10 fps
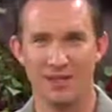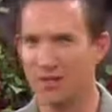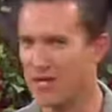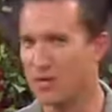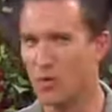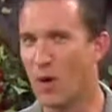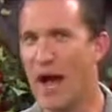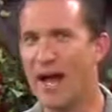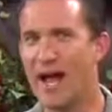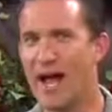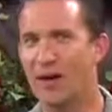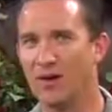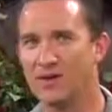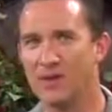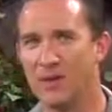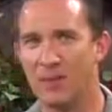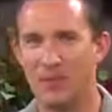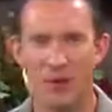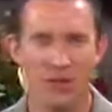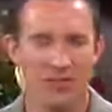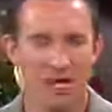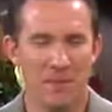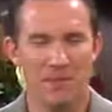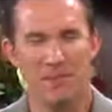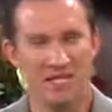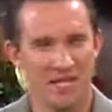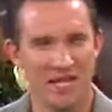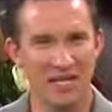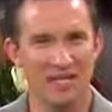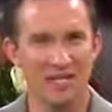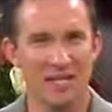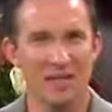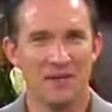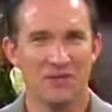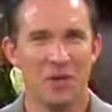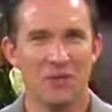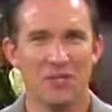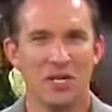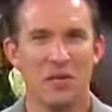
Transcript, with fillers: they cried out. Mark chapter 6, verse